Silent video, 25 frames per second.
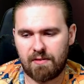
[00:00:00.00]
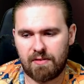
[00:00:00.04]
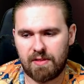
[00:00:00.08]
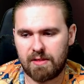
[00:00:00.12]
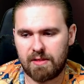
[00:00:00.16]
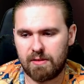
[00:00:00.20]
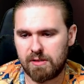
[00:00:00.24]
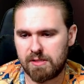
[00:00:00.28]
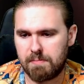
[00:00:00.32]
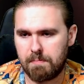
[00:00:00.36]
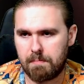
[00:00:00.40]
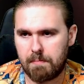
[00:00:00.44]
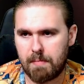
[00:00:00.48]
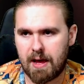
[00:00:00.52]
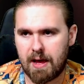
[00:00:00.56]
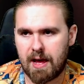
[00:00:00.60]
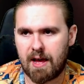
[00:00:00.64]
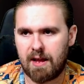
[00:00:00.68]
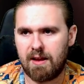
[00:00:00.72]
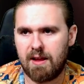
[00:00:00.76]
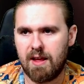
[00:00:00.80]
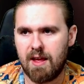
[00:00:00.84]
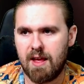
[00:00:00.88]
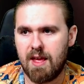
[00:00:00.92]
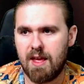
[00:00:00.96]
looks
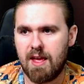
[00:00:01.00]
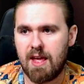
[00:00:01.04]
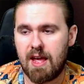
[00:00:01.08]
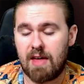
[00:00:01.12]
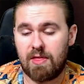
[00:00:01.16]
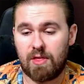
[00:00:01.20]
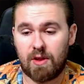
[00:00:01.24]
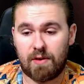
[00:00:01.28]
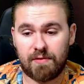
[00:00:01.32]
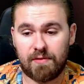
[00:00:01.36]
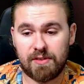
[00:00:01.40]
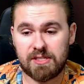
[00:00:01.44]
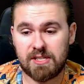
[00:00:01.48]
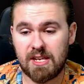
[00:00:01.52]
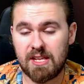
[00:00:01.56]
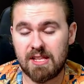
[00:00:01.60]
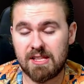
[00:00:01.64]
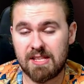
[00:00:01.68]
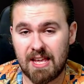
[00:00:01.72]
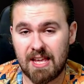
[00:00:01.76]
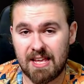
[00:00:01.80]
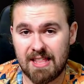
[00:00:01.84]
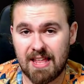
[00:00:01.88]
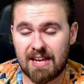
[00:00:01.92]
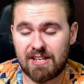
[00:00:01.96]
mad. And then obviously
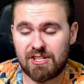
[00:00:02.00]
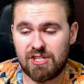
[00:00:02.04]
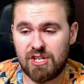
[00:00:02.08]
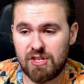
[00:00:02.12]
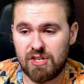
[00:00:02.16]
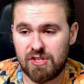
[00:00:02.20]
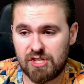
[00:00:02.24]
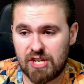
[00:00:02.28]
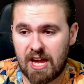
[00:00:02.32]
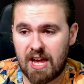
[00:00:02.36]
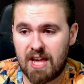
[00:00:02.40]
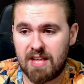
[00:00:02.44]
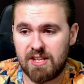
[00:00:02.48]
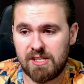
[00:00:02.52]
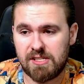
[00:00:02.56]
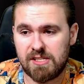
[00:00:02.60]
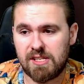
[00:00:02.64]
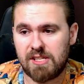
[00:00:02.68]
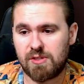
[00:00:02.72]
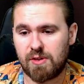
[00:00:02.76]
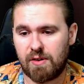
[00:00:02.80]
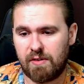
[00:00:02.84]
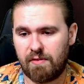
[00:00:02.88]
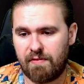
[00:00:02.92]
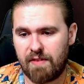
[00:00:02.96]
it actually changes.
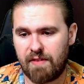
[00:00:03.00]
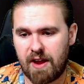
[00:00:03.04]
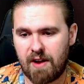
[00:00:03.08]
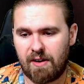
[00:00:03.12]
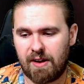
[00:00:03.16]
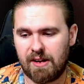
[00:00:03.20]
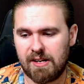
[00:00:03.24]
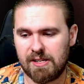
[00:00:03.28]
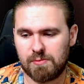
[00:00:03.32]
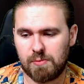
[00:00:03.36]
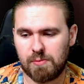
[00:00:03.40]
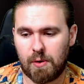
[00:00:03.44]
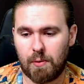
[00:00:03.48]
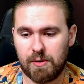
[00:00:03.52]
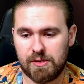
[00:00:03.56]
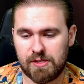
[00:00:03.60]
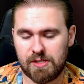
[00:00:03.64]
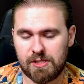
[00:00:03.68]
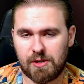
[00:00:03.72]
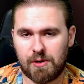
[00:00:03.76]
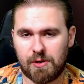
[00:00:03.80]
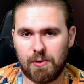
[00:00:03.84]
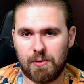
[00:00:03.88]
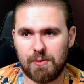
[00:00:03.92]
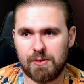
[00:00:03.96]
It's got a variant as well, which is
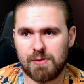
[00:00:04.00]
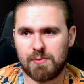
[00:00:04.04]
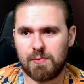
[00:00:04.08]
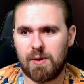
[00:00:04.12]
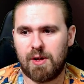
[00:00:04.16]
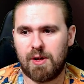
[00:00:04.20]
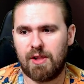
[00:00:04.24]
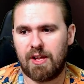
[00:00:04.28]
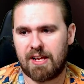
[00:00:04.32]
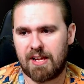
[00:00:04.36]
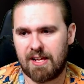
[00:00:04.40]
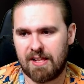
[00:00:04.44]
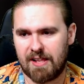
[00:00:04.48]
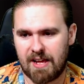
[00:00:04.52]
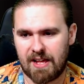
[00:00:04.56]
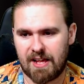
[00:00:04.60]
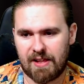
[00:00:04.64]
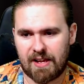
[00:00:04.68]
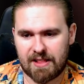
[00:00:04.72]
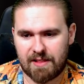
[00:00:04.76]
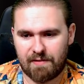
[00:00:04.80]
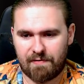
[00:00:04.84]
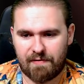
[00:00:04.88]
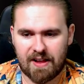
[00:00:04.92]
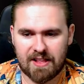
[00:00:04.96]
cool as well. Like I
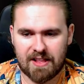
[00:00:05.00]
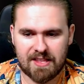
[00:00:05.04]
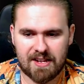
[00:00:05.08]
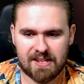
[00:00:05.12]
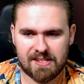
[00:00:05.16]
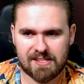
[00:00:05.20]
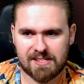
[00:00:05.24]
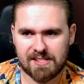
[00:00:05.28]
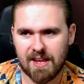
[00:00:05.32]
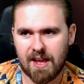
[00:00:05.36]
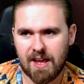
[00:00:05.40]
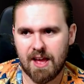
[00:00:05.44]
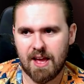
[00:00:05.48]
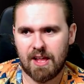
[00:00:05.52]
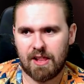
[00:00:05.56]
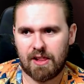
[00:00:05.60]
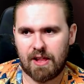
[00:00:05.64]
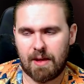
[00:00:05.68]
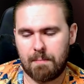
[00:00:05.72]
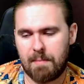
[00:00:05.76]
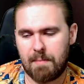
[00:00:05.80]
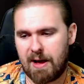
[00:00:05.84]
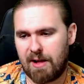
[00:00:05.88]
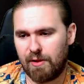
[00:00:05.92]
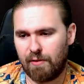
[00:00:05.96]
like the fact that it's
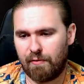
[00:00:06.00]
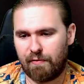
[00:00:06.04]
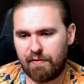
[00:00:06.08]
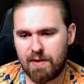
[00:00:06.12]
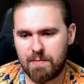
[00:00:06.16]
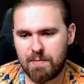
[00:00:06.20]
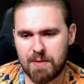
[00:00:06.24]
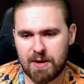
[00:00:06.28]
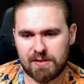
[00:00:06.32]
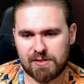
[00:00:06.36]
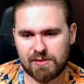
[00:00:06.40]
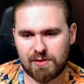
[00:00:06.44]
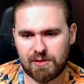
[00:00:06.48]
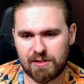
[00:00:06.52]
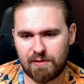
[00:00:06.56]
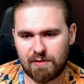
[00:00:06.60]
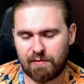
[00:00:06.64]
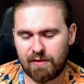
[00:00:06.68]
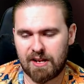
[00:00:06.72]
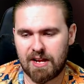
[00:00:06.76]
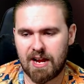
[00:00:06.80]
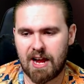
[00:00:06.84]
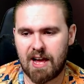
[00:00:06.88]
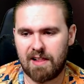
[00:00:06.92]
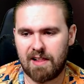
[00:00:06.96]
like male or female. It's got
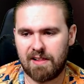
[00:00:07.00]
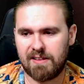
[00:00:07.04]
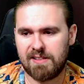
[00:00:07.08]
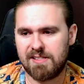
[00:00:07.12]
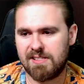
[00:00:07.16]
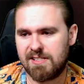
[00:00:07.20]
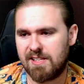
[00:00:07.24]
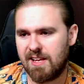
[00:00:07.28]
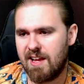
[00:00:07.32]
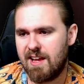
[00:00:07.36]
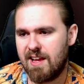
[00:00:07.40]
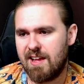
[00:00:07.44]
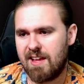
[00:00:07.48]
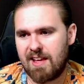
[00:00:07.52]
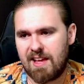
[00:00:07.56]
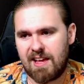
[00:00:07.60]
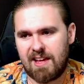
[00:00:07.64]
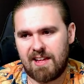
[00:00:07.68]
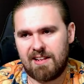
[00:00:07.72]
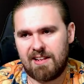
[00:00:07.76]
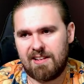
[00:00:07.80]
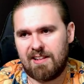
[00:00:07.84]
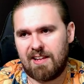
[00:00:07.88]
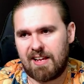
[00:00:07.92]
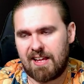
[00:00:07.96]
different colors,
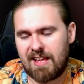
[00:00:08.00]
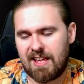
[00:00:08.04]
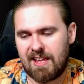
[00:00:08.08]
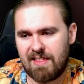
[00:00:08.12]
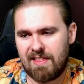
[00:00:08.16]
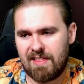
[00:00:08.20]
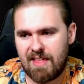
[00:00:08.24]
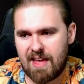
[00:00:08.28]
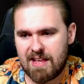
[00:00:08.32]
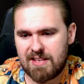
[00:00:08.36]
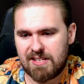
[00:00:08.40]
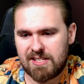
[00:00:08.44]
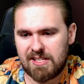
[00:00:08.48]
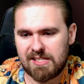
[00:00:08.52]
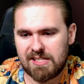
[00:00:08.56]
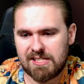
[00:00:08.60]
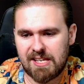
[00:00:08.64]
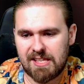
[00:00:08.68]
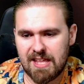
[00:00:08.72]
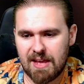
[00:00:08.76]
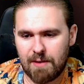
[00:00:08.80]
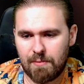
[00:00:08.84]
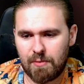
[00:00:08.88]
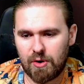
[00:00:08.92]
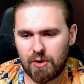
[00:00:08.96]
and like as you can see
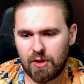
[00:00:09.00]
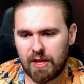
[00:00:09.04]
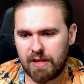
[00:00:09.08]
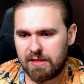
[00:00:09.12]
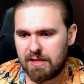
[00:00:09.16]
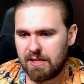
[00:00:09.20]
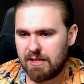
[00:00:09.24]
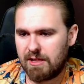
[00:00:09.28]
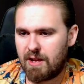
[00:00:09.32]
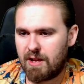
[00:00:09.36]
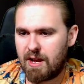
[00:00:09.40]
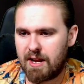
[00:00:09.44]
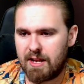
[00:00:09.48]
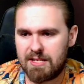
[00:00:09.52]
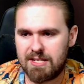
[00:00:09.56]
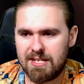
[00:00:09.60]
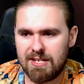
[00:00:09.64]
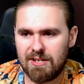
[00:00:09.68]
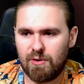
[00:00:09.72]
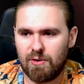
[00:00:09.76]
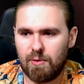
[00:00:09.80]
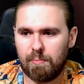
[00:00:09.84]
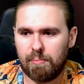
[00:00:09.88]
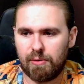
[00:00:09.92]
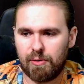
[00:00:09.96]
there, we've got like the lighter
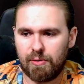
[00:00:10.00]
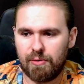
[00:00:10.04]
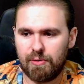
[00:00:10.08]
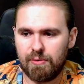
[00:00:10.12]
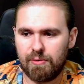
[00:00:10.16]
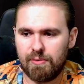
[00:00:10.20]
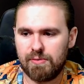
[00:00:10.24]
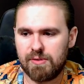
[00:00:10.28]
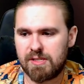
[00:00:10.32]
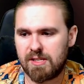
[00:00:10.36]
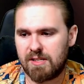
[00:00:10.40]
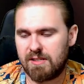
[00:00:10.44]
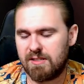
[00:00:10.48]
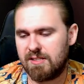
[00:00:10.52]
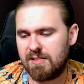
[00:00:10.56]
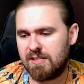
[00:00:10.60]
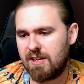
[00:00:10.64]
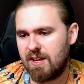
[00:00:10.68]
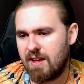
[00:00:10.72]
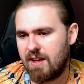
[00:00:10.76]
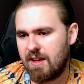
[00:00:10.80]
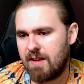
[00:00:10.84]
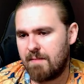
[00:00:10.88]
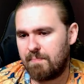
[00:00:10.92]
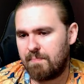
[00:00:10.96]
teal blues, and
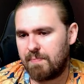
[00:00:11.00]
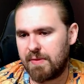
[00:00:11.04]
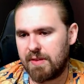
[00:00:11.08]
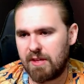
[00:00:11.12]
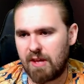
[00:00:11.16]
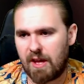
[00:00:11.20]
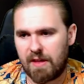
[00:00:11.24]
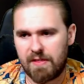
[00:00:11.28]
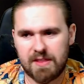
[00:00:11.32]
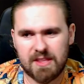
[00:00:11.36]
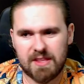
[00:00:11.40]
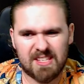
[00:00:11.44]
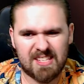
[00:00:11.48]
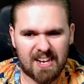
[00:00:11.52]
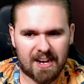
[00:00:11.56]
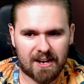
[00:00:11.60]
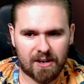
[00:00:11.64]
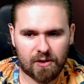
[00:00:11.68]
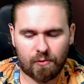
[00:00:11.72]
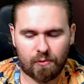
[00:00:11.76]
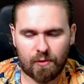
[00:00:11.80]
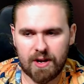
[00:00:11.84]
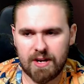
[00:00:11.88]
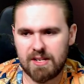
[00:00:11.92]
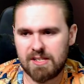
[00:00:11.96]
you know, the dark
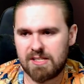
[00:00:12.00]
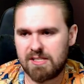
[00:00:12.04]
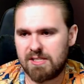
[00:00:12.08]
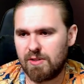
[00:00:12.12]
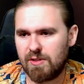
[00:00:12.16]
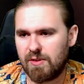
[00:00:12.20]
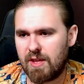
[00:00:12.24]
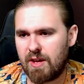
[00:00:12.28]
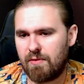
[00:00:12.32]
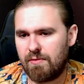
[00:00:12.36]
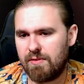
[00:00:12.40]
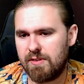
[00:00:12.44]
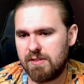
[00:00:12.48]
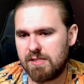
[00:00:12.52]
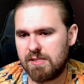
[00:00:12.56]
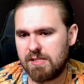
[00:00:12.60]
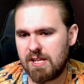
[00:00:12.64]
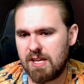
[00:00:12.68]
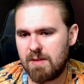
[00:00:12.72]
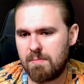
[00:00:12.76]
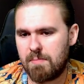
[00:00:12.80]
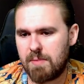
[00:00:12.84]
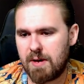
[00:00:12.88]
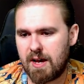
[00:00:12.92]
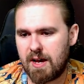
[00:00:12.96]
green is still there,
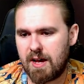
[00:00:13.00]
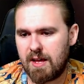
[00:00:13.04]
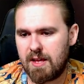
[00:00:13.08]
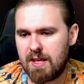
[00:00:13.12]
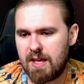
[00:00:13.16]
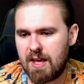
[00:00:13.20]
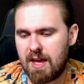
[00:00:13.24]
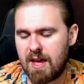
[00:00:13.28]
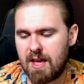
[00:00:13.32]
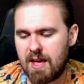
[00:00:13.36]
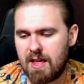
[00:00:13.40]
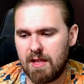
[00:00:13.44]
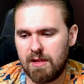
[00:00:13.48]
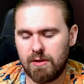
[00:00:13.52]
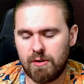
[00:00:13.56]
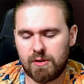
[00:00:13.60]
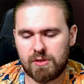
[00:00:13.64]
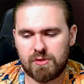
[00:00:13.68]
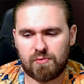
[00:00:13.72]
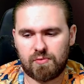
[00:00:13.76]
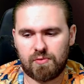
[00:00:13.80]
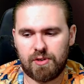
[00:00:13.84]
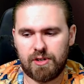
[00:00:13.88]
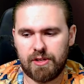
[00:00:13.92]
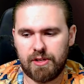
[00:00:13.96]
obviously, but yeah, it
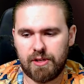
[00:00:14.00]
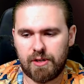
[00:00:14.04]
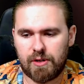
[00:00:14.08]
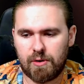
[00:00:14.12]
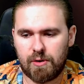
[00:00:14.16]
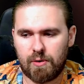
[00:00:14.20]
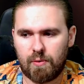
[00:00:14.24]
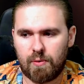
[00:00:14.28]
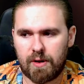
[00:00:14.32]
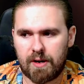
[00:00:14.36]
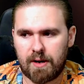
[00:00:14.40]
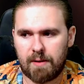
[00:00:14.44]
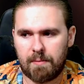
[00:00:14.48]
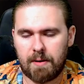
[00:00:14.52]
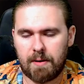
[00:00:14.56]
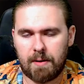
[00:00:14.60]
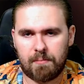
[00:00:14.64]
looks really cool, and I'm